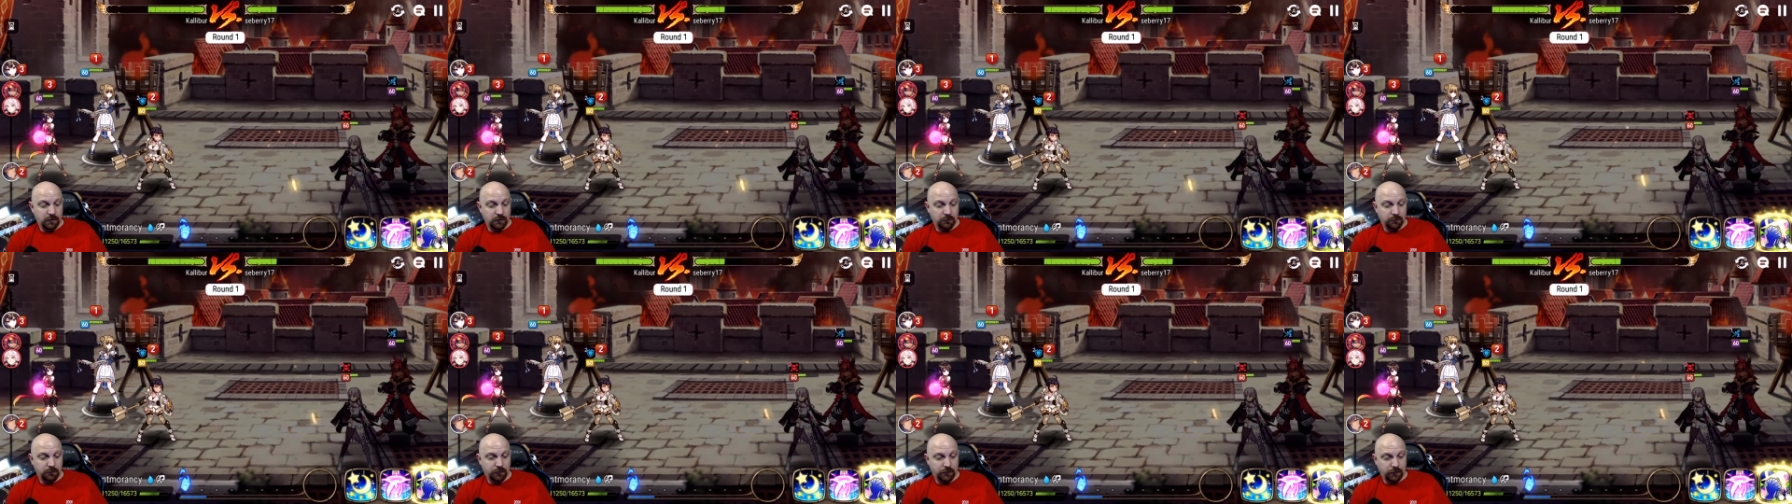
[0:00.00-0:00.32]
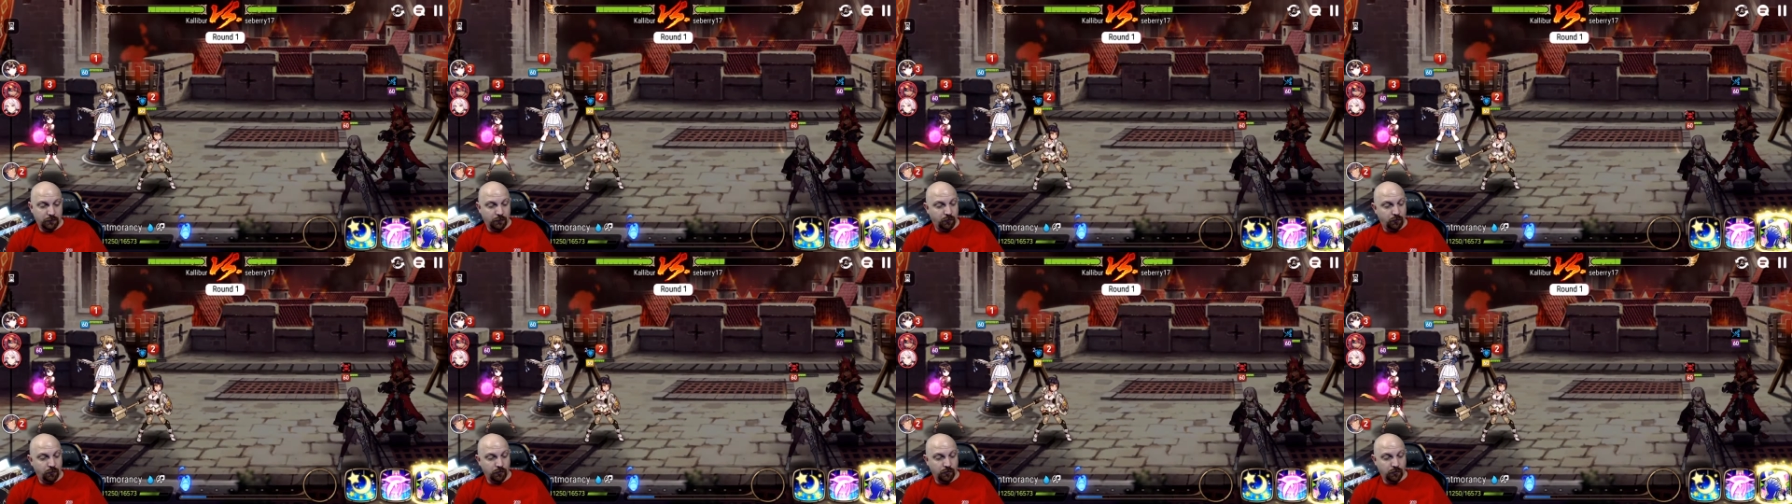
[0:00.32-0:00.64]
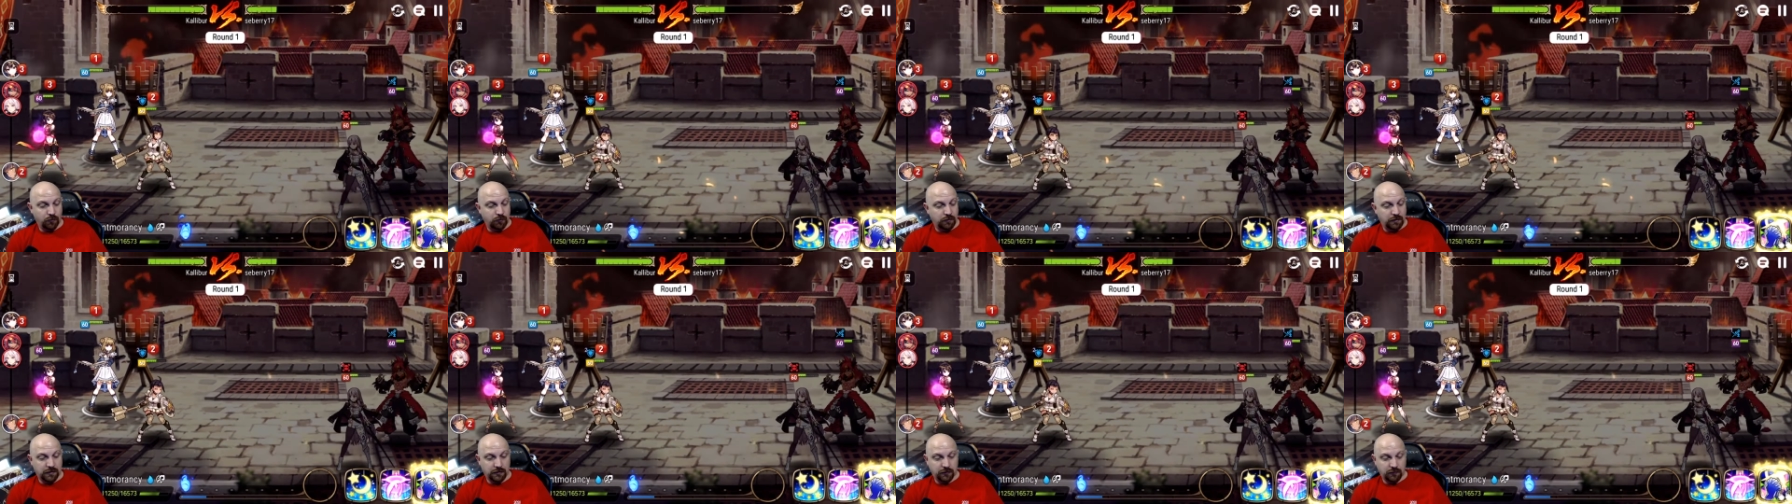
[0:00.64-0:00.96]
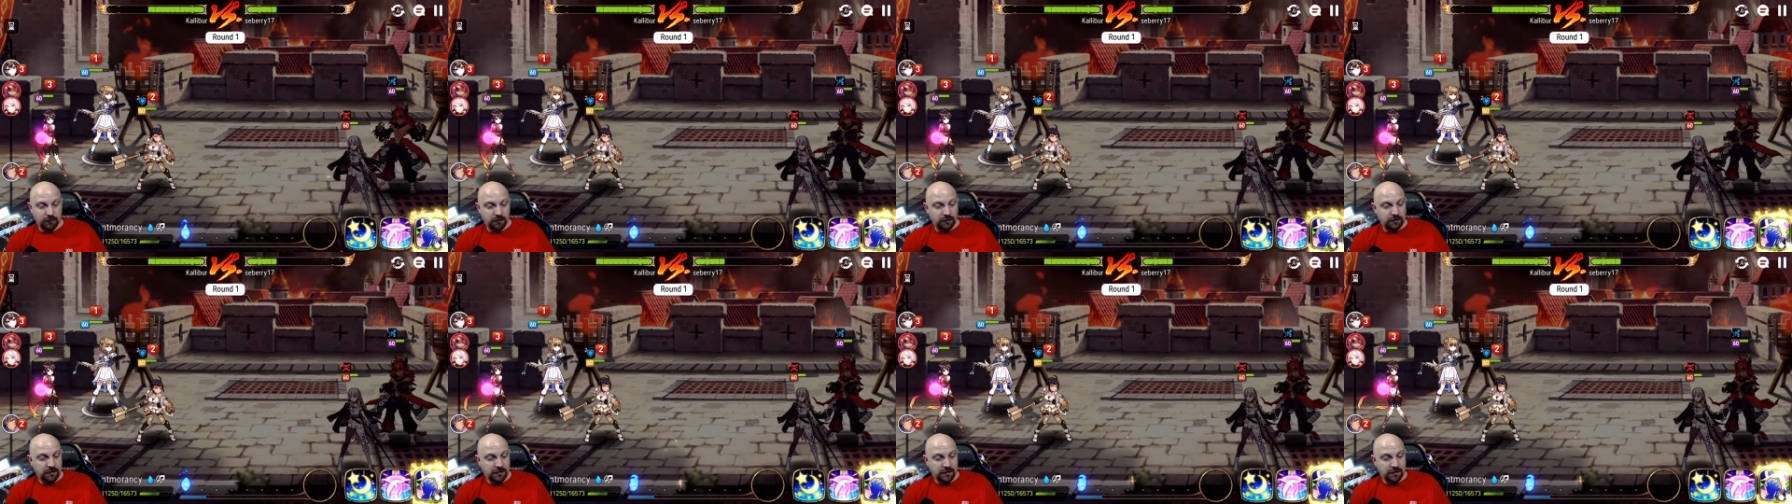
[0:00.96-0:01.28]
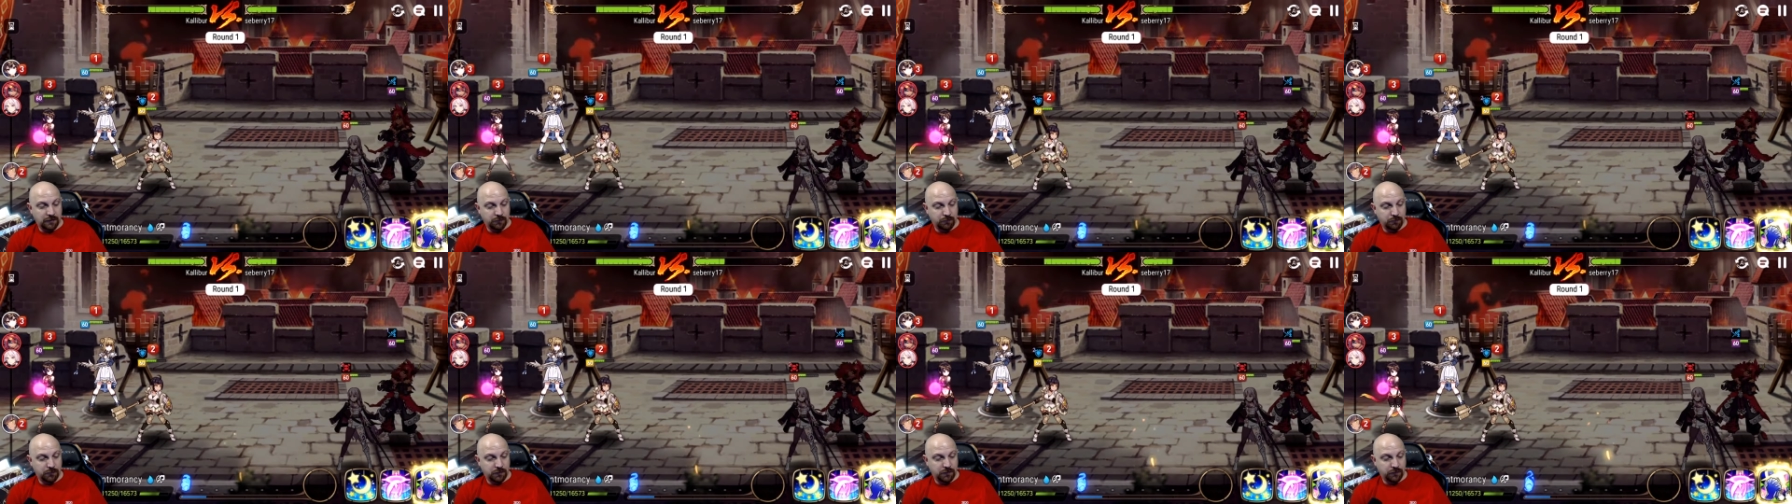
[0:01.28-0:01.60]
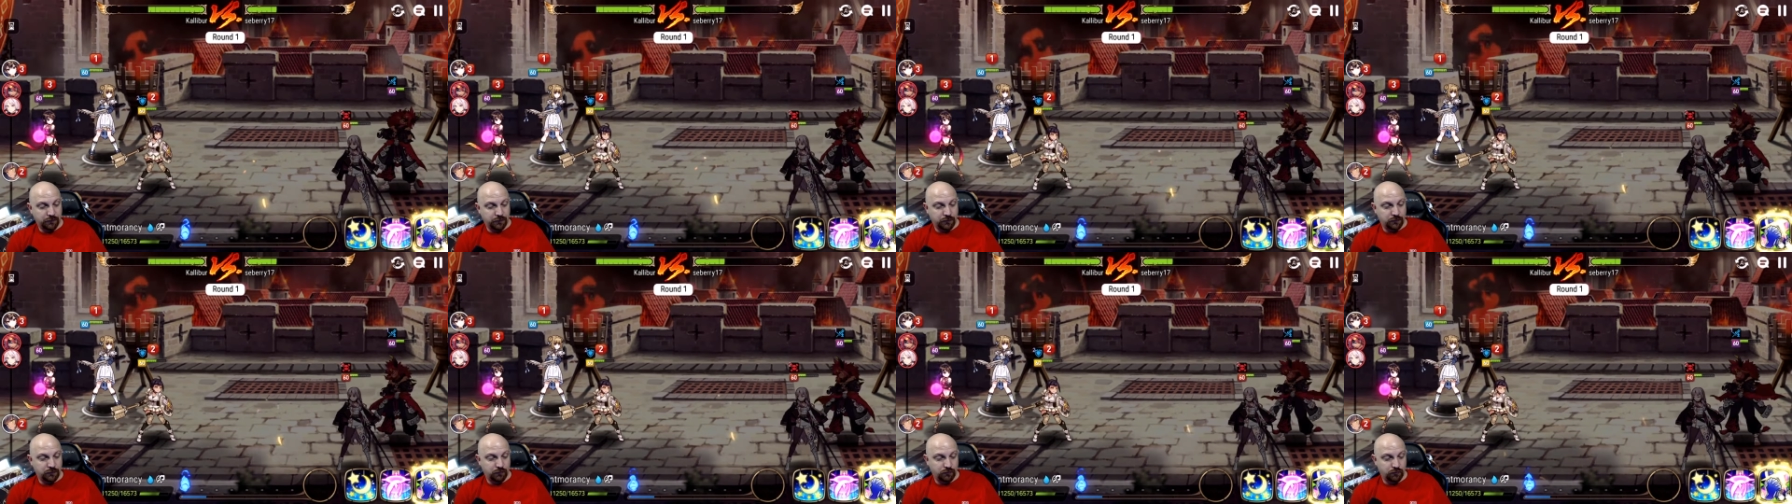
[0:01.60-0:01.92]
but the whole greater attack buff
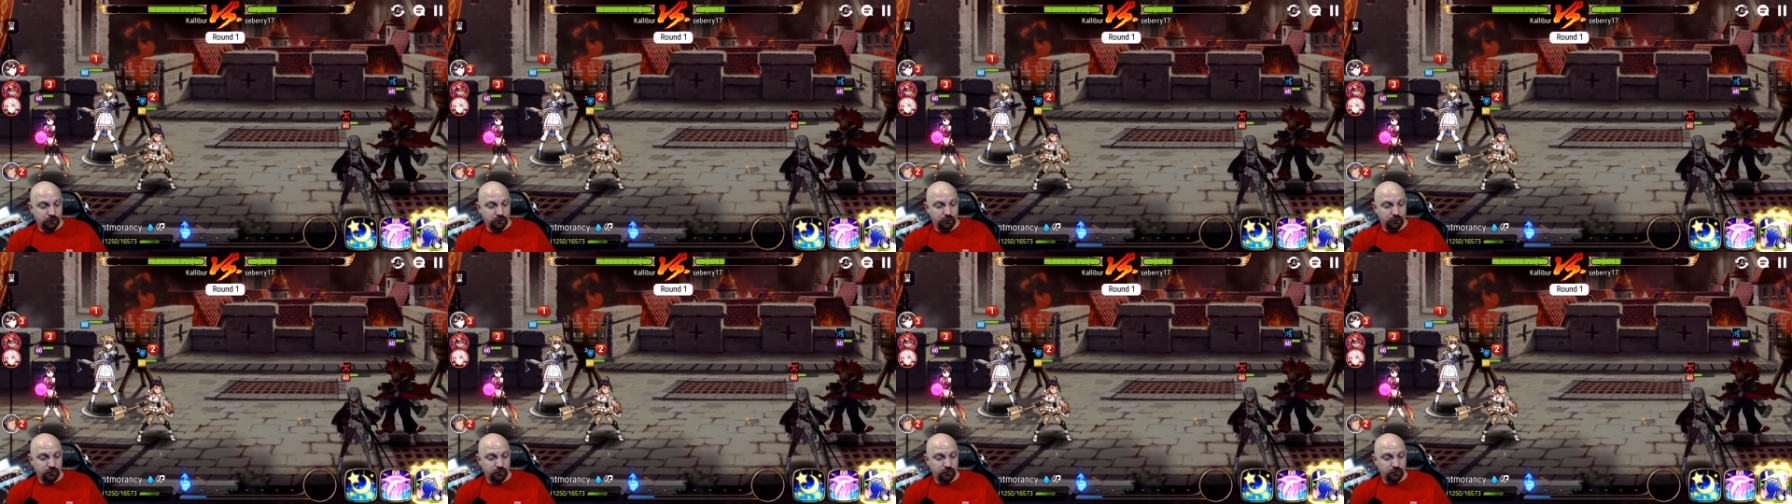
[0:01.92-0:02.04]
can